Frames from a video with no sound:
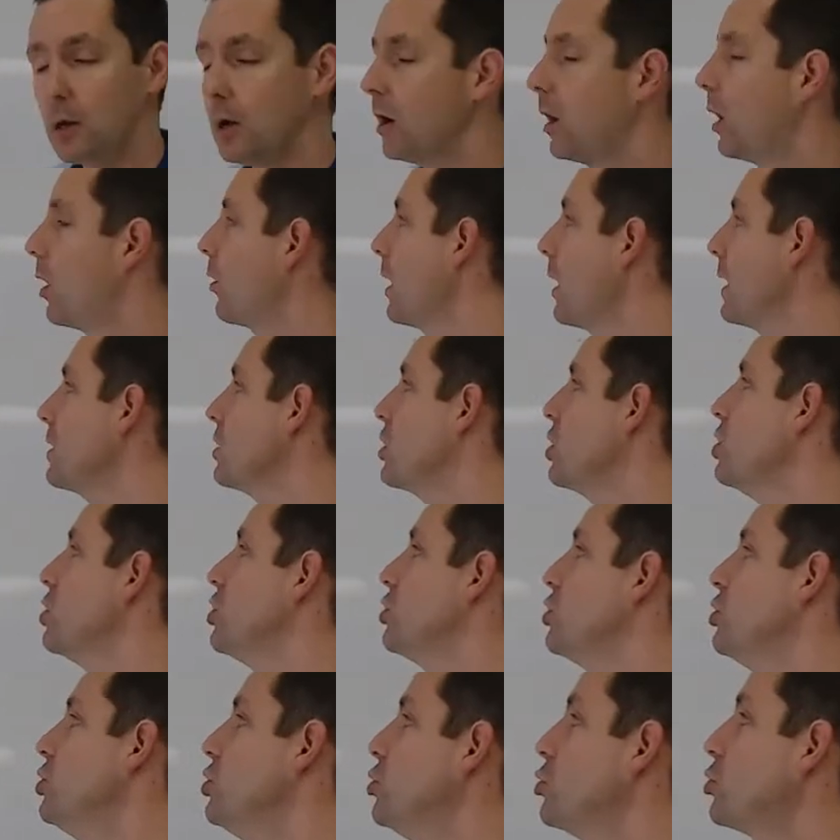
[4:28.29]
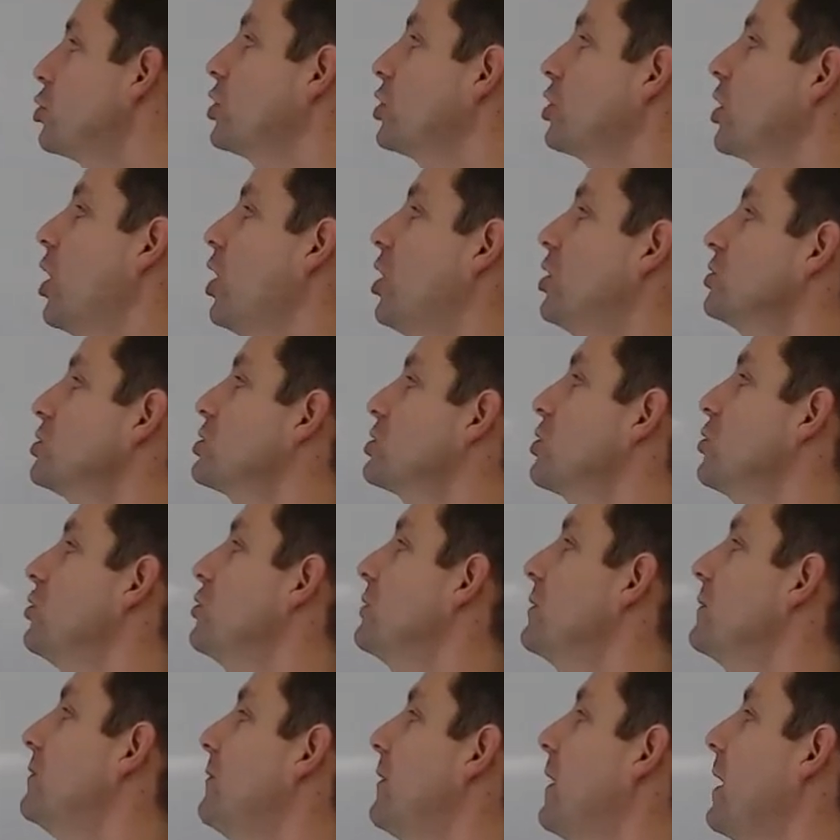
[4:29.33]
All right. You could also
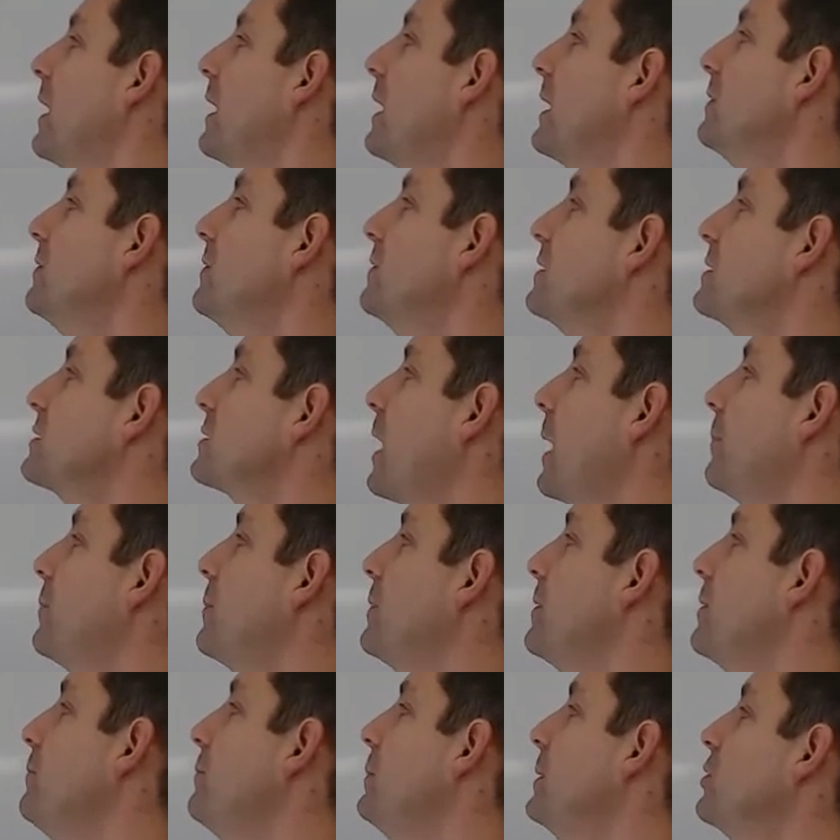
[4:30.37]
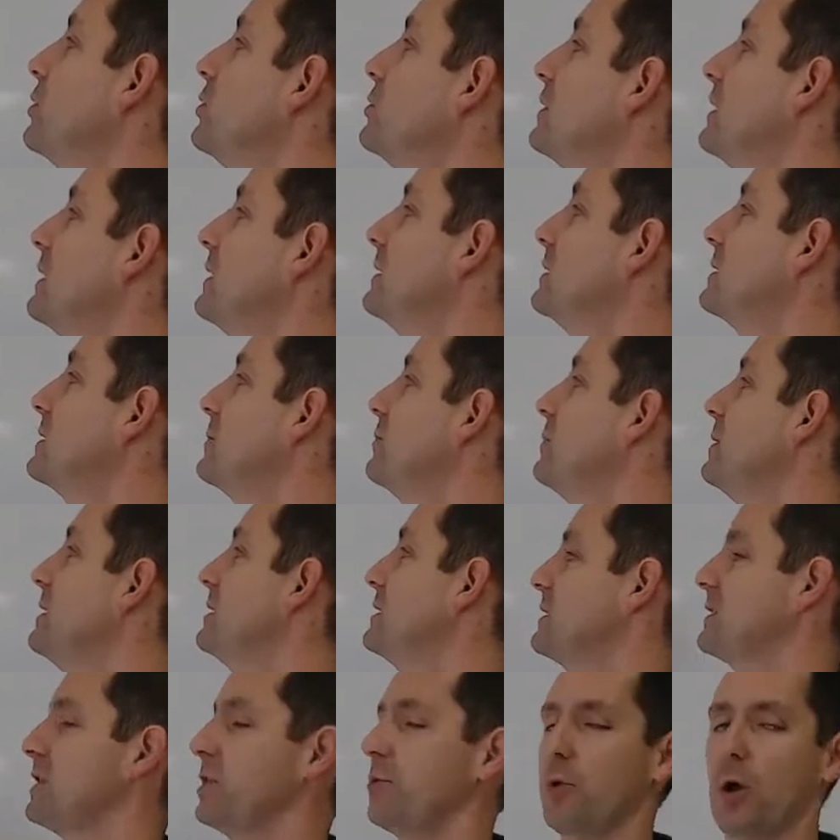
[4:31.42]
define the top of the building to be
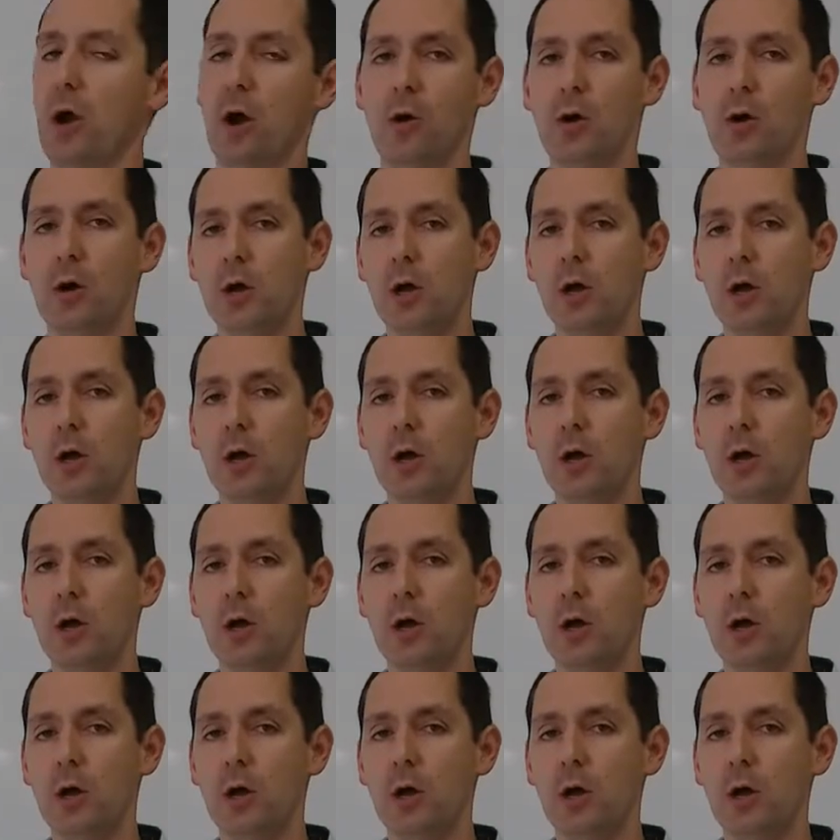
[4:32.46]
0.